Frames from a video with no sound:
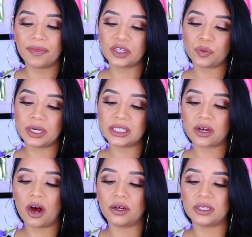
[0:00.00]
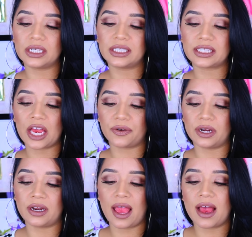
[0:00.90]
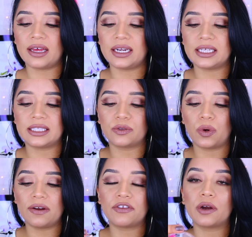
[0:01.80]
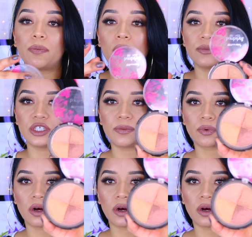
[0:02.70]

This one is called Siren, and it's one of their bombshell